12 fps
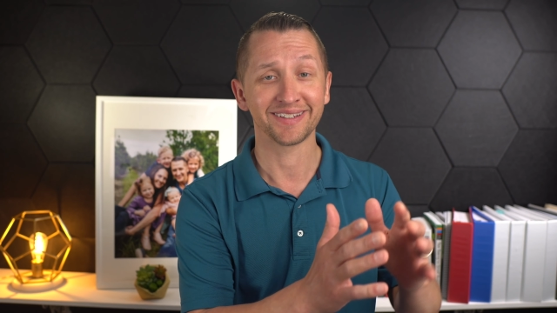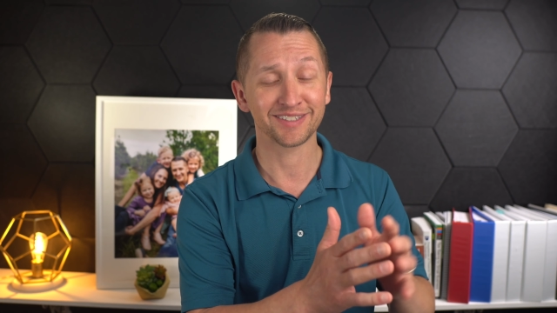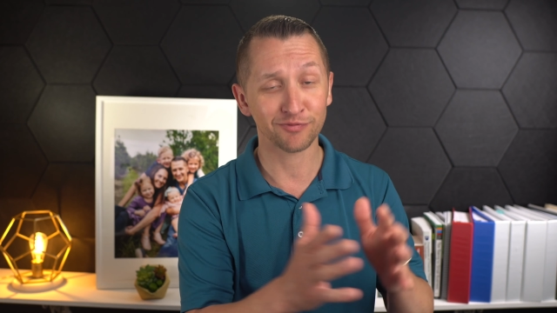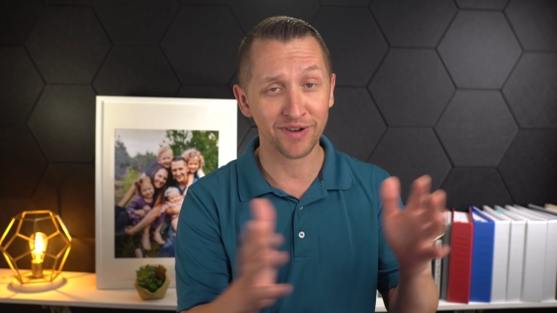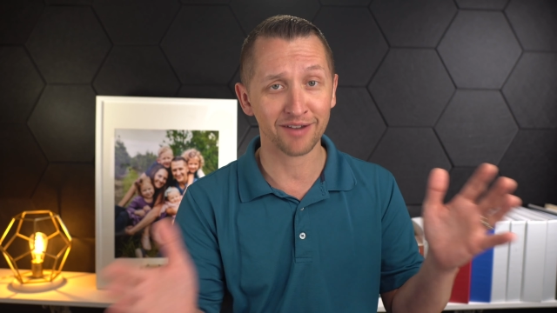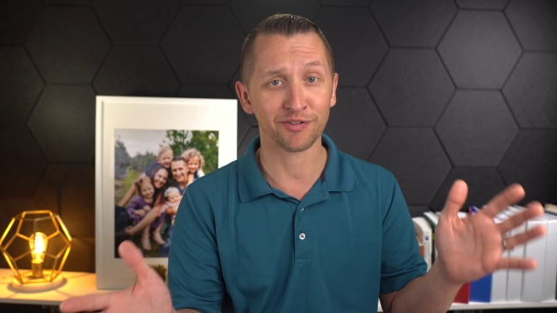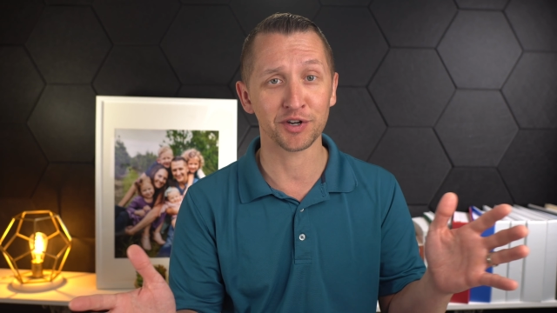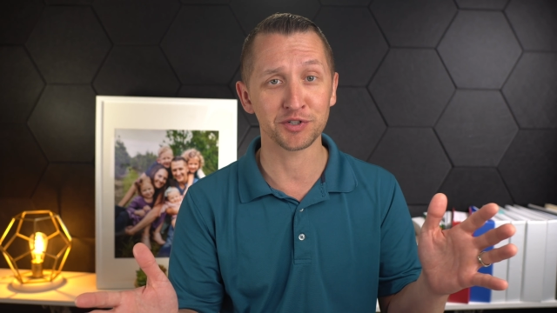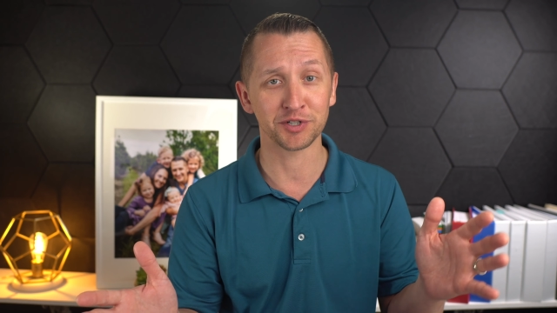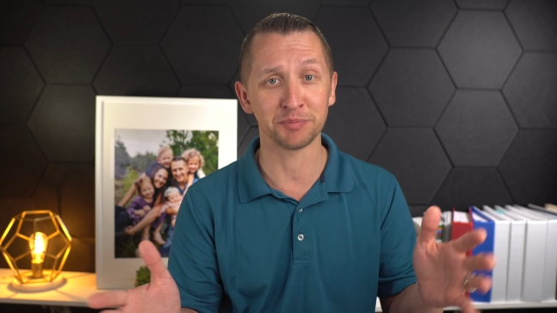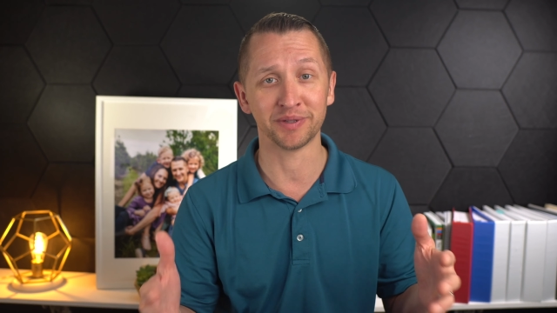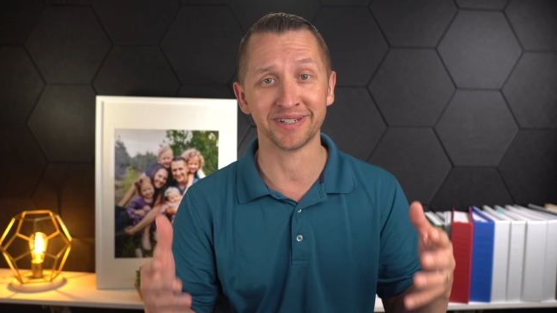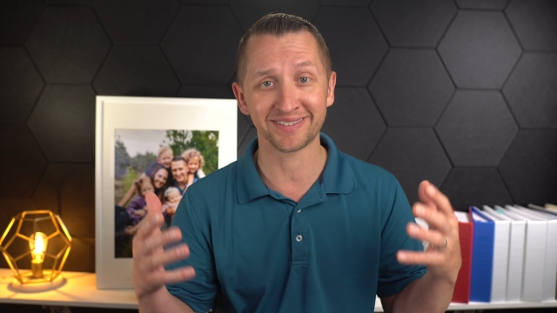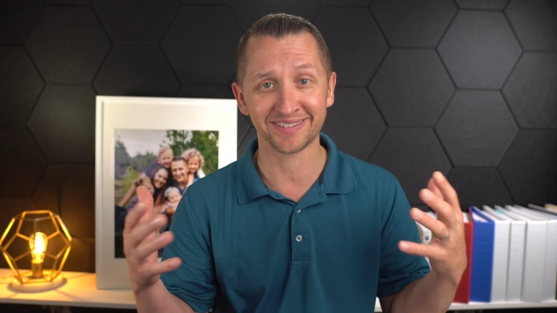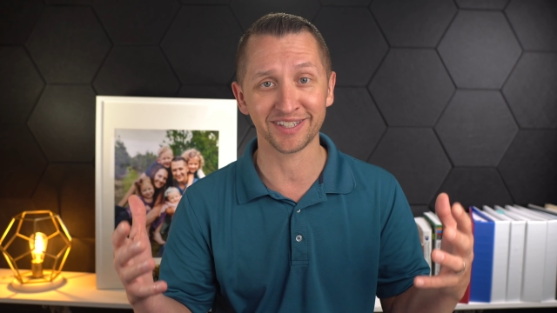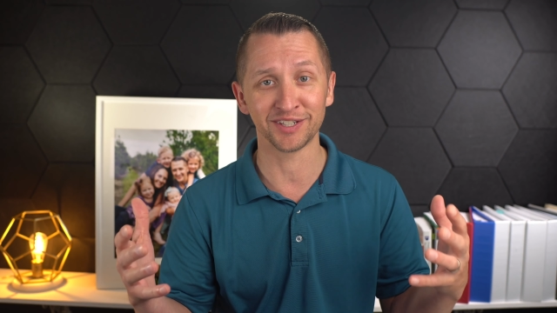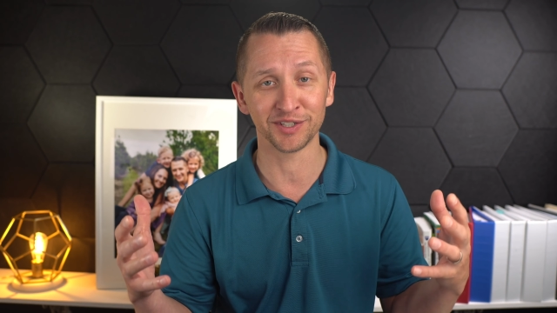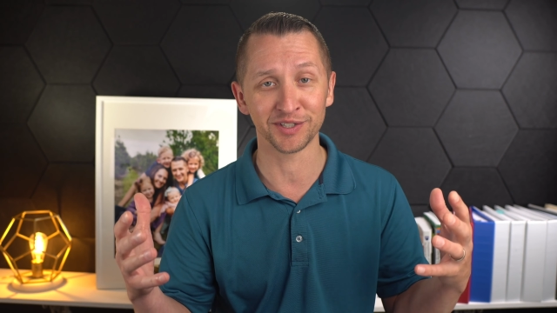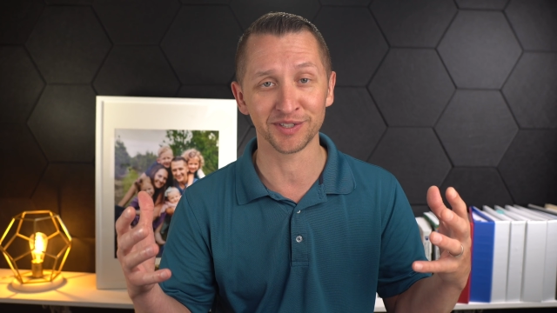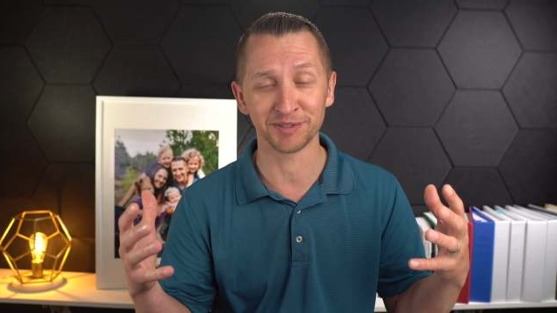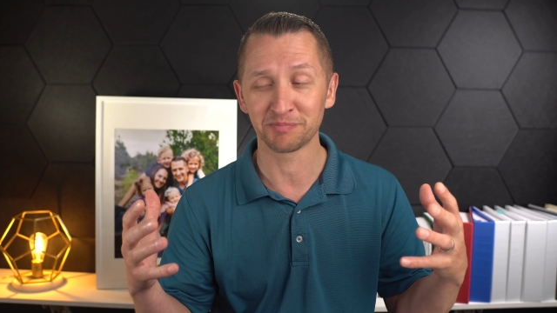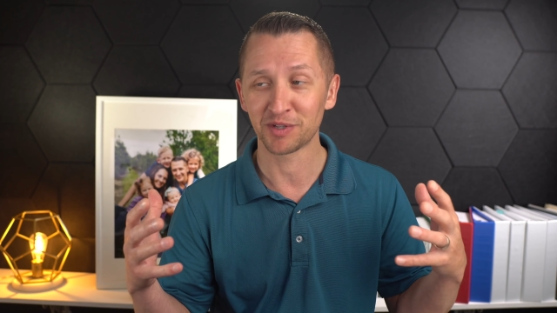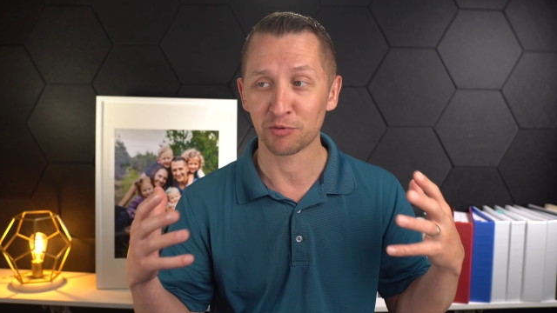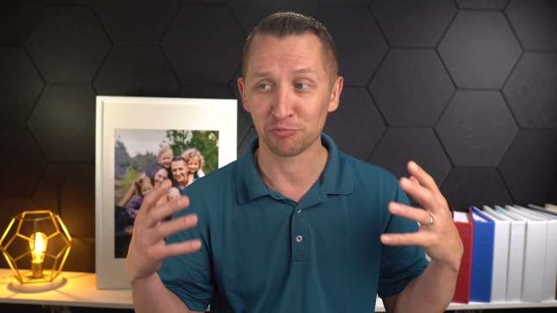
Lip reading: It's 500, but it still